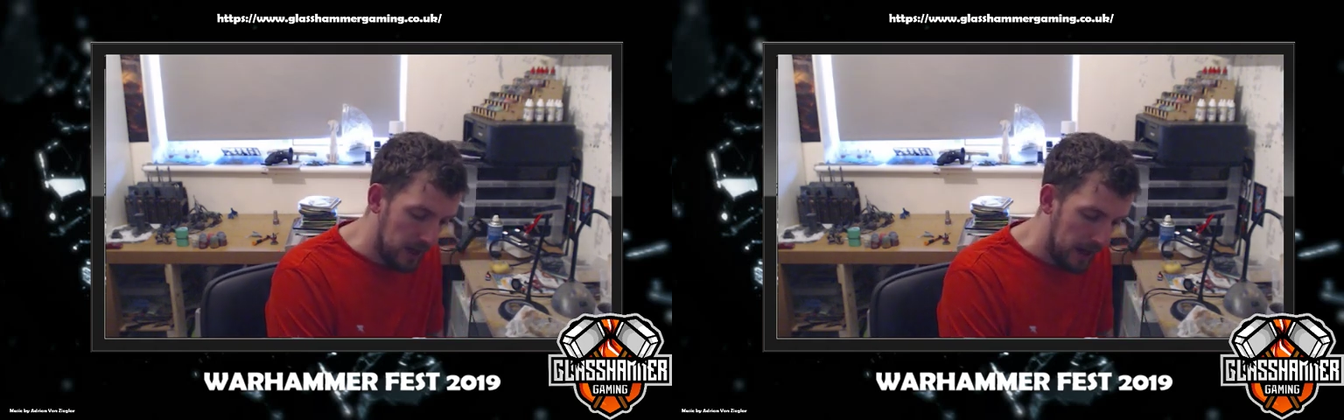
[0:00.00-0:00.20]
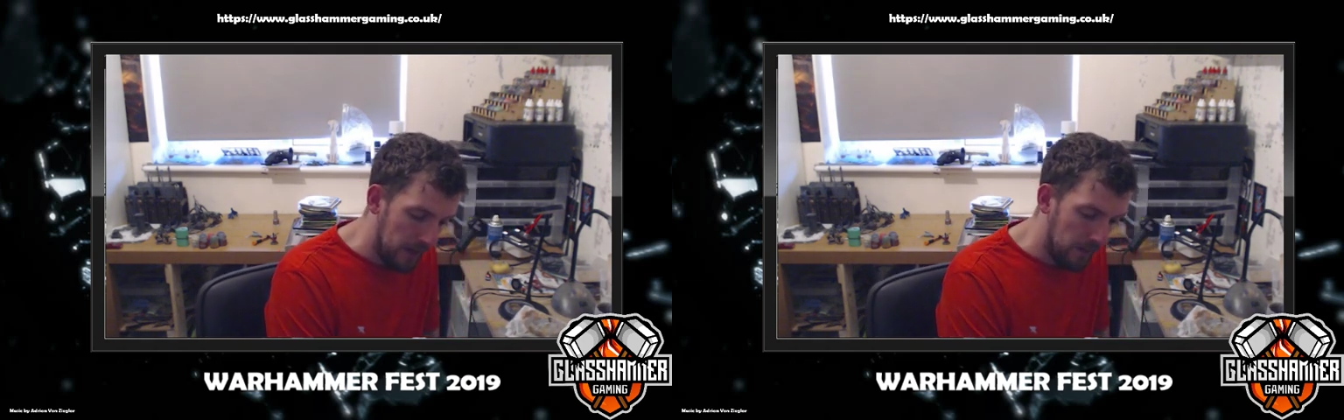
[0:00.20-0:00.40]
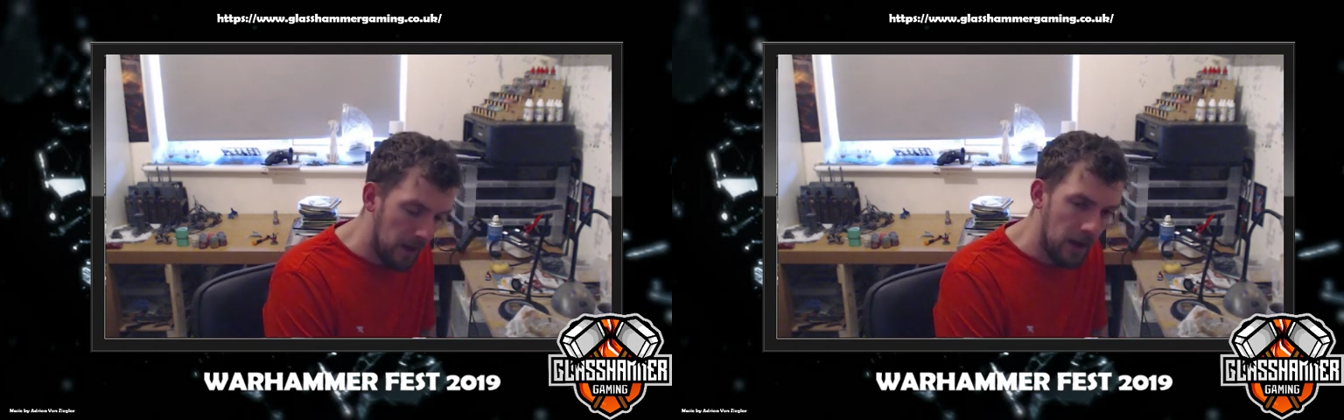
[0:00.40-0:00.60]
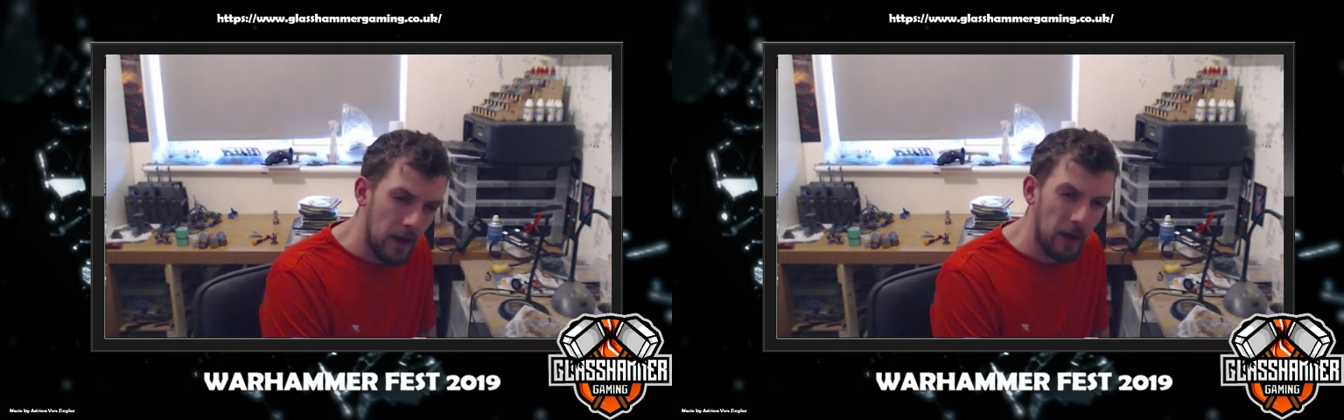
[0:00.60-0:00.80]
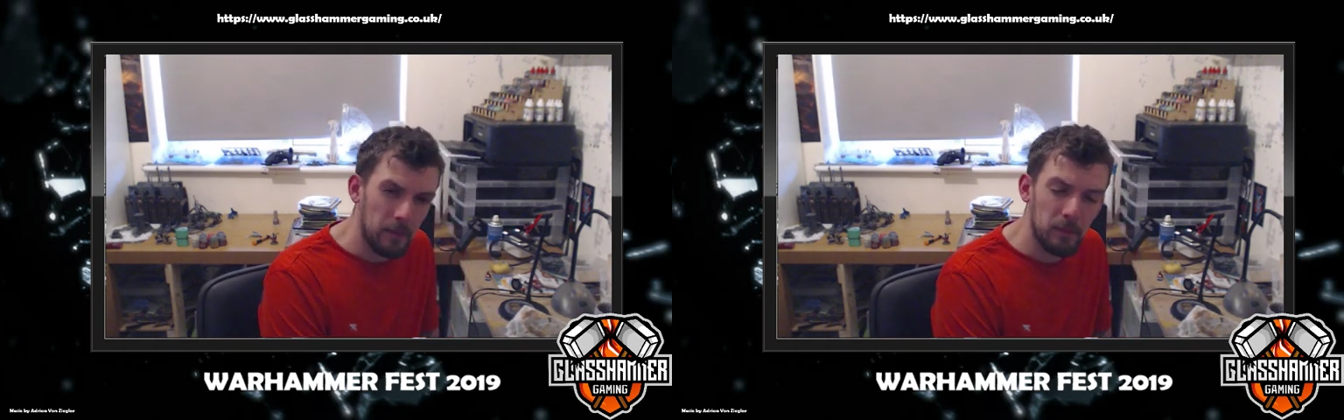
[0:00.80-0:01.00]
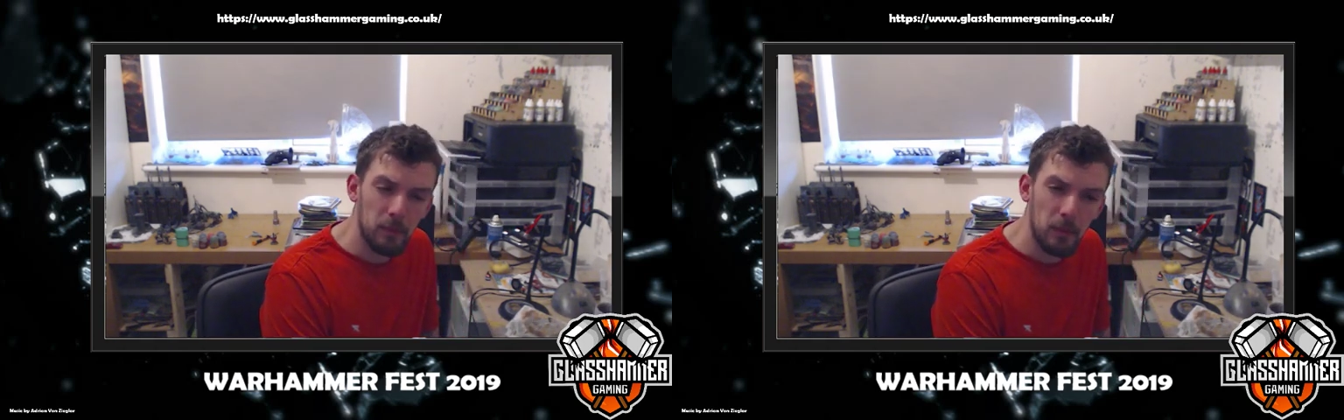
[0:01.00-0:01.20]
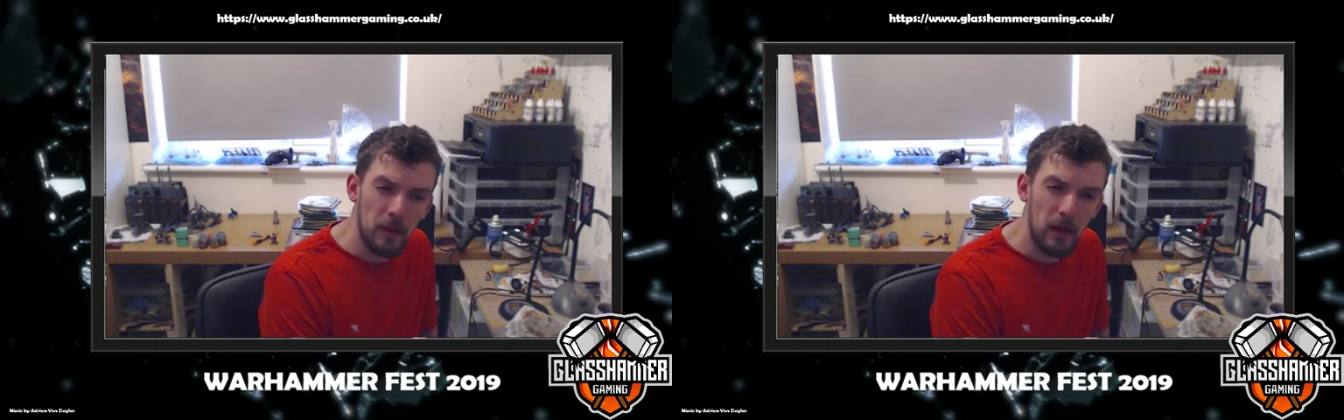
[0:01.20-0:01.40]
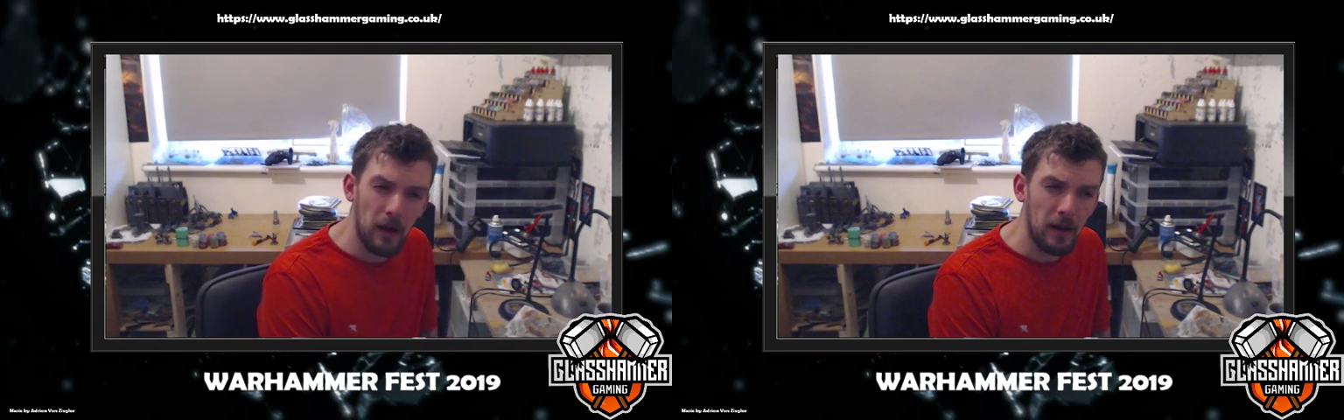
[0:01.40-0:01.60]
and I
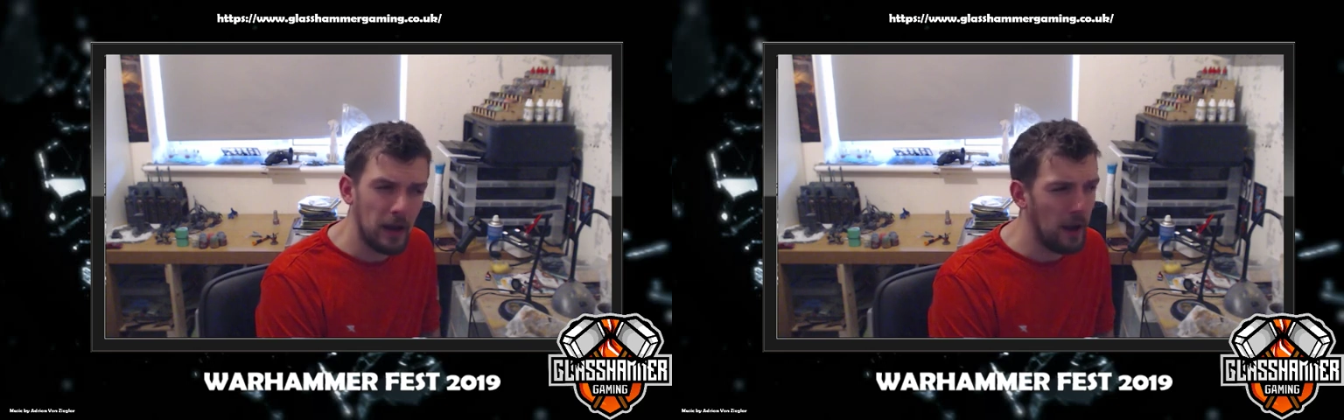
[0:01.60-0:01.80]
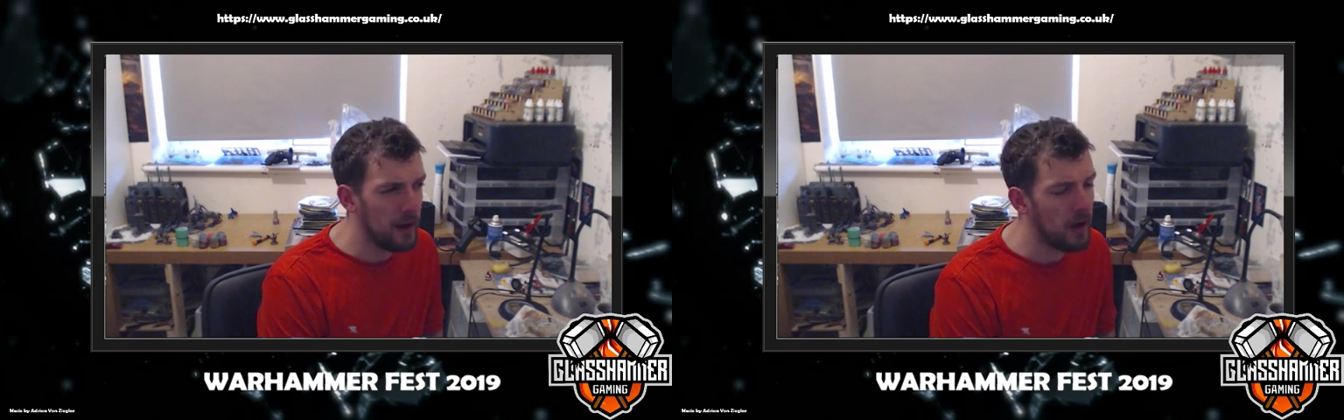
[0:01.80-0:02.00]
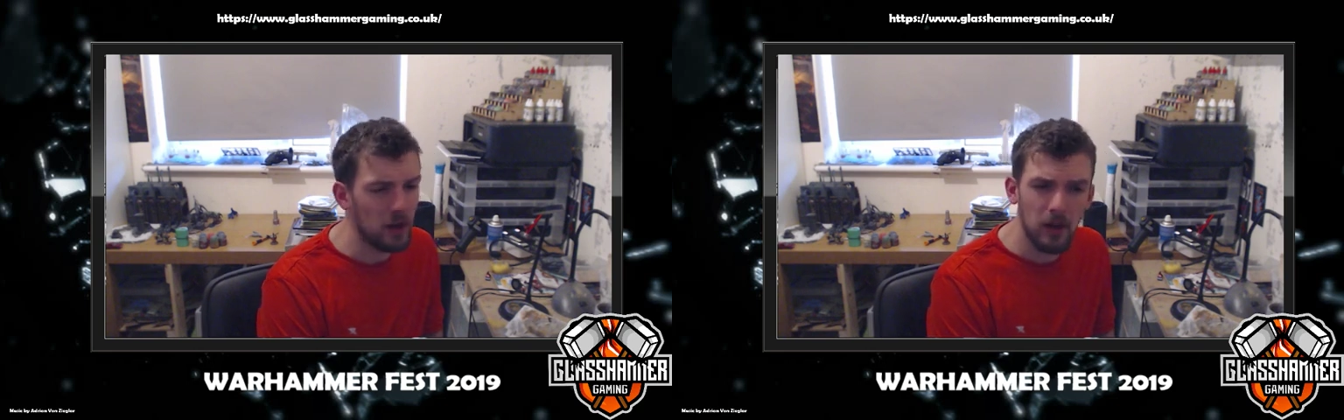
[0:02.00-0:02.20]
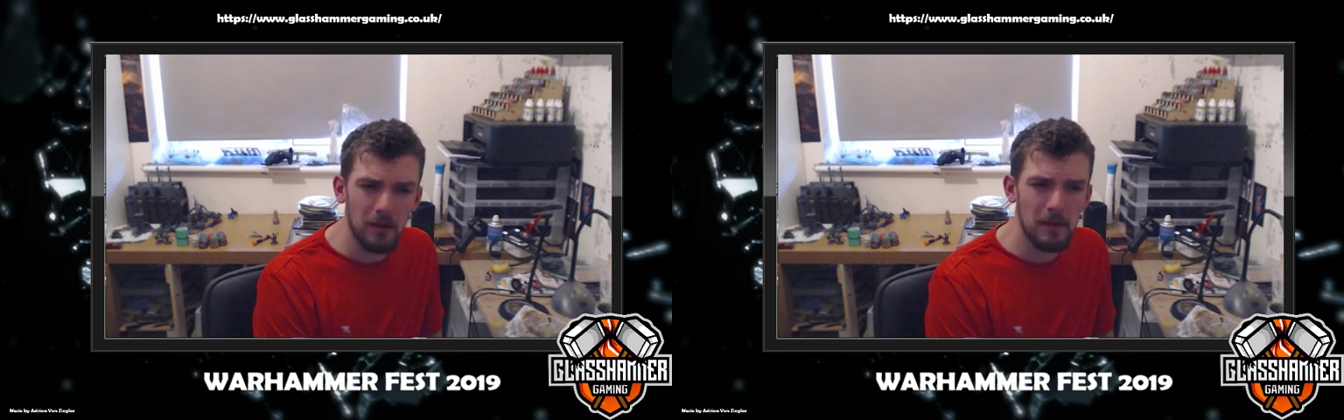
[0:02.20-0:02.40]
can't